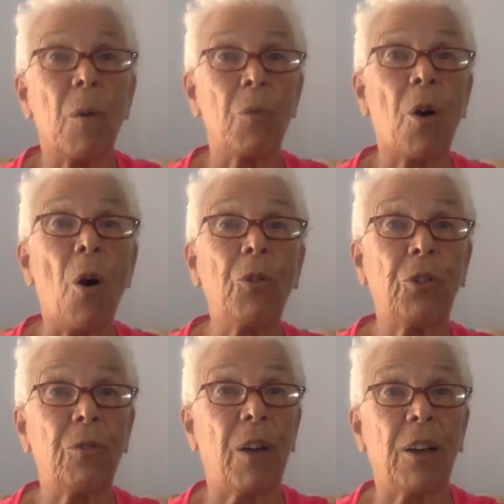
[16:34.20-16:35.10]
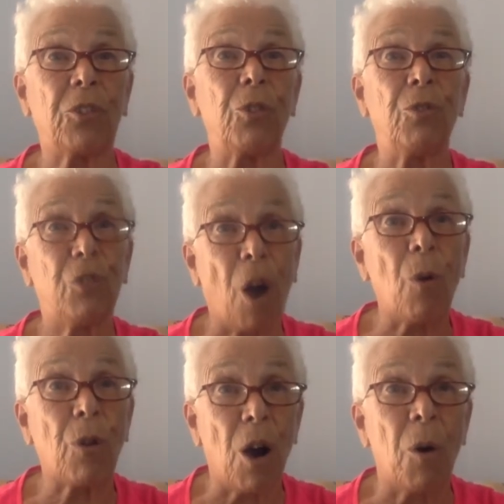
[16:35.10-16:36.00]
those of us who
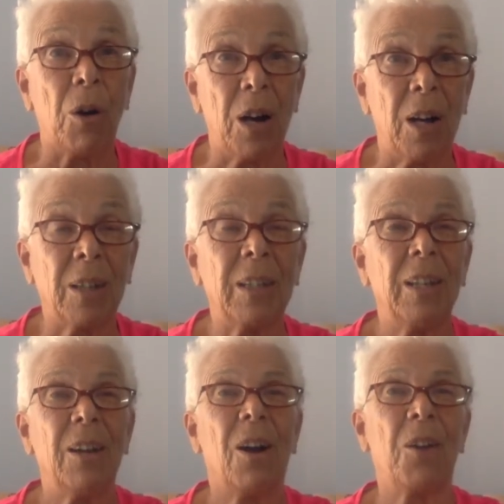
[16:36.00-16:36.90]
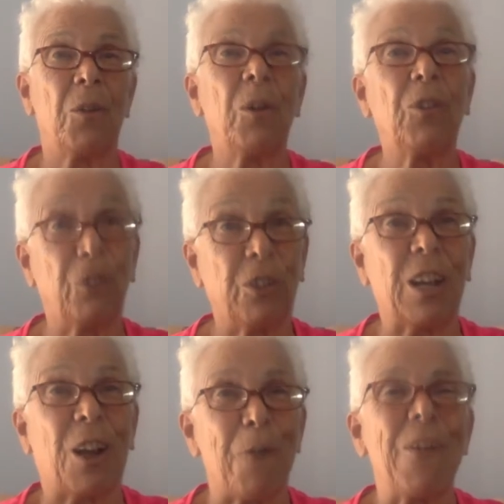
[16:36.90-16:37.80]
don't go, huh, are the ones who
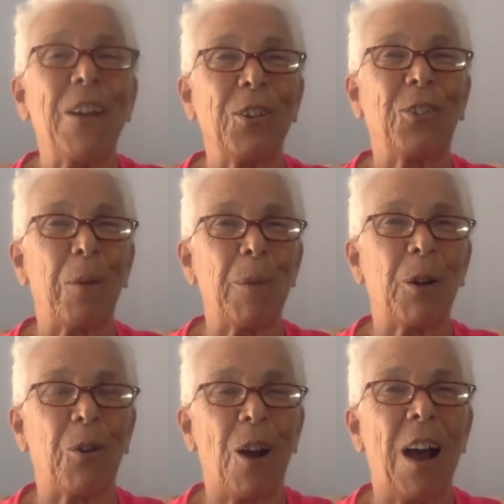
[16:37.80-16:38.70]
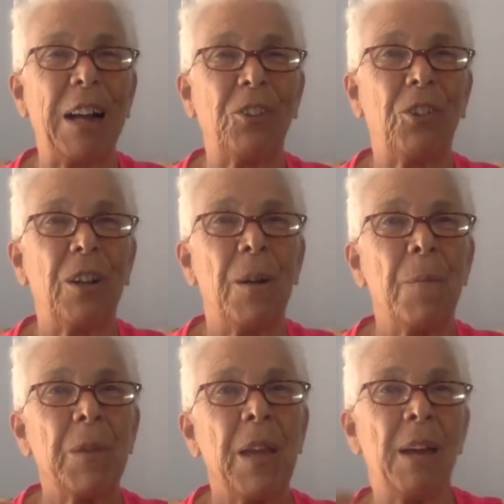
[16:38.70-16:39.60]
stick our fingers up our crotch
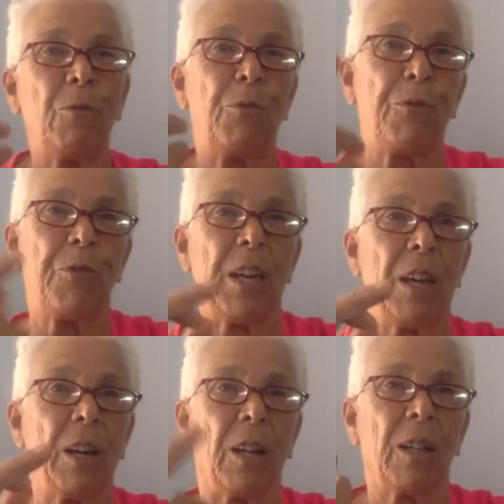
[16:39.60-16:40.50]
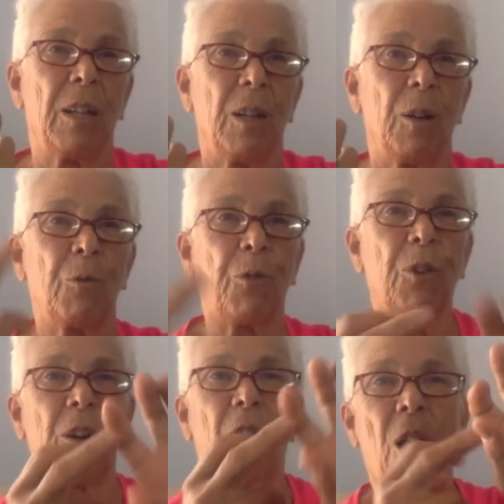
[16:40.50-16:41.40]
and feel
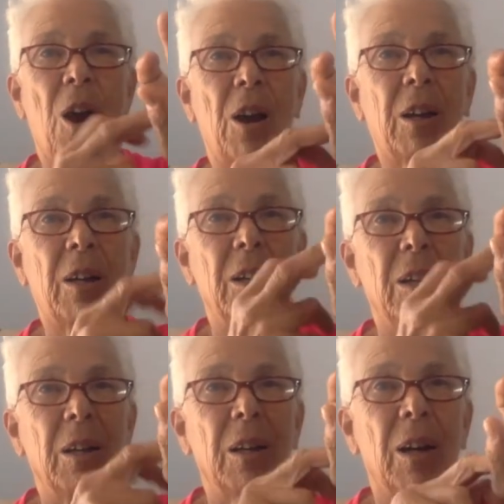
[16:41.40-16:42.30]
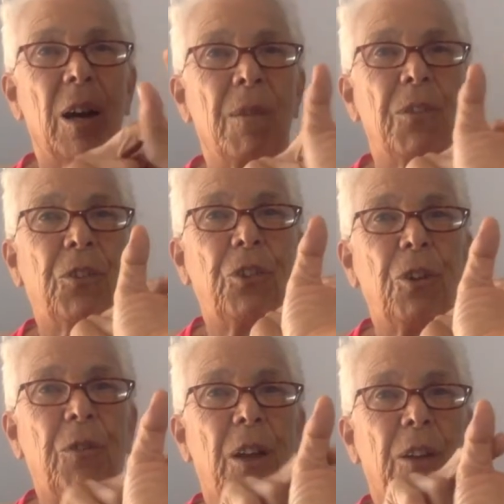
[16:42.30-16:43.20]
for an arc of the
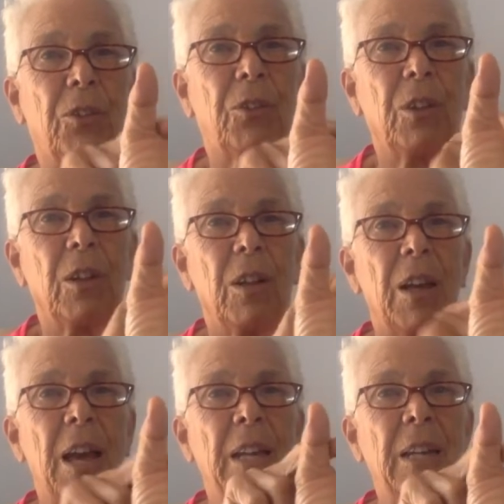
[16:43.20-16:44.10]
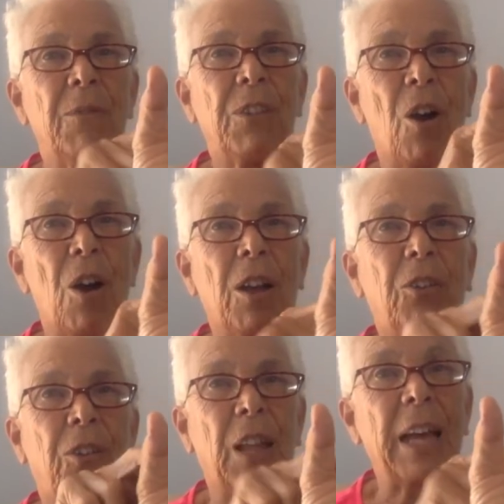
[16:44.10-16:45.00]
cervix. And if the arc
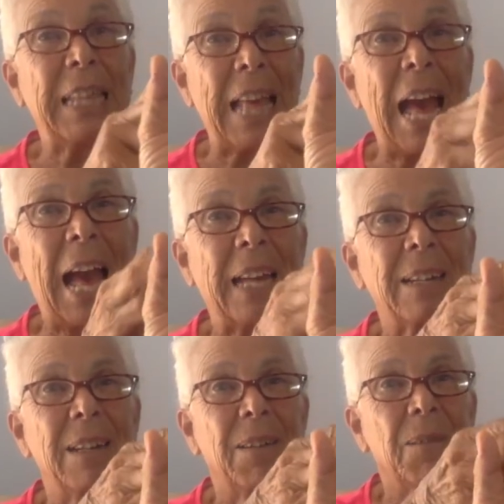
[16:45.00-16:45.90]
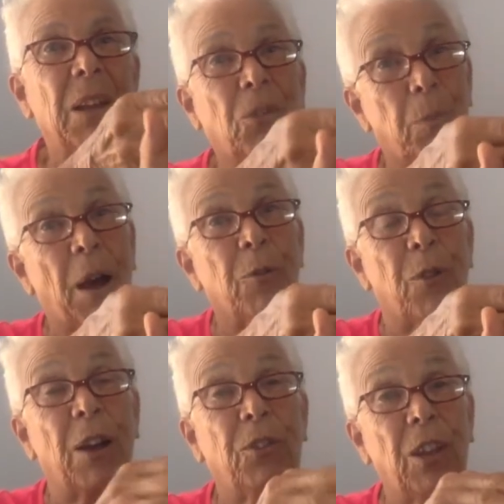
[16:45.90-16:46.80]
is like that, that's about
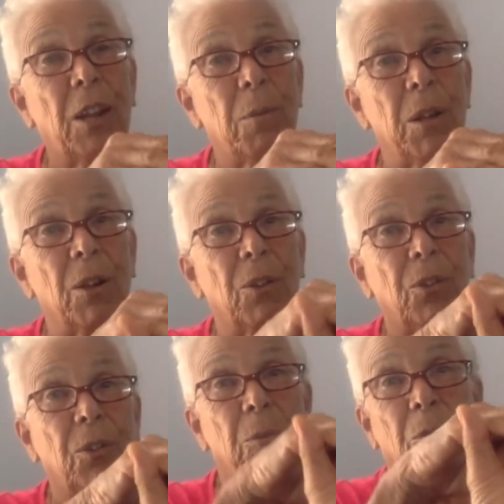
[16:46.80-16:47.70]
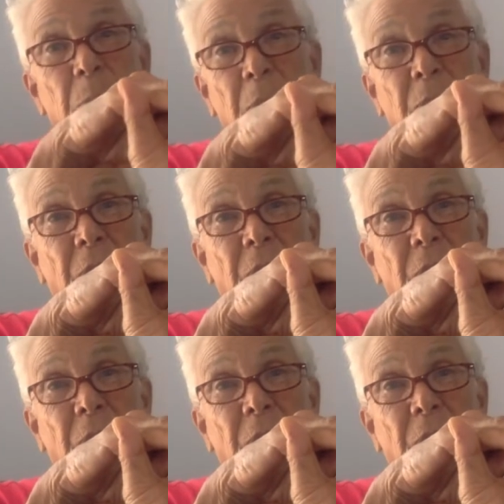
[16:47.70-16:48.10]
5 centimeters. It's about